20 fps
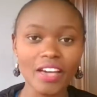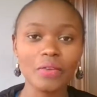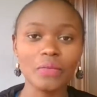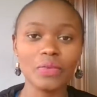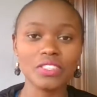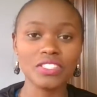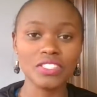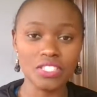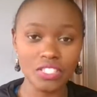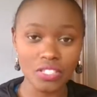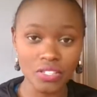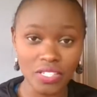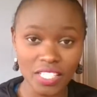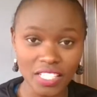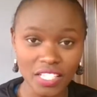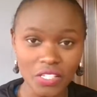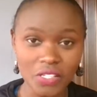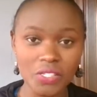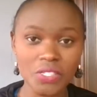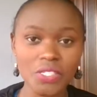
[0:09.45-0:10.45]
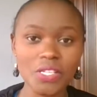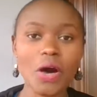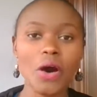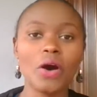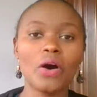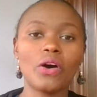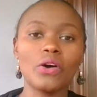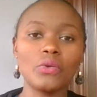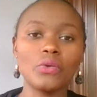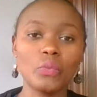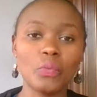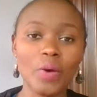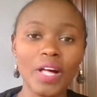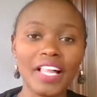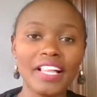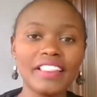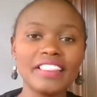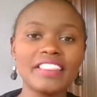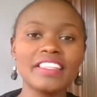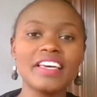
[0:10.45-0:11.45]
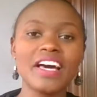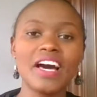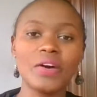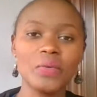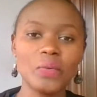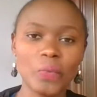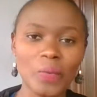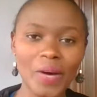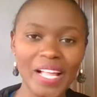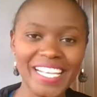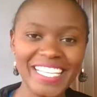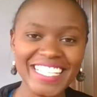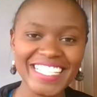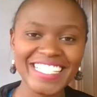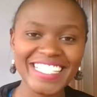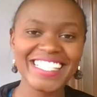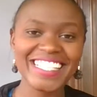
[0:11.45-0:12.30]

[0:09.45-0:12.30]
with juicy news on wealth, wellness,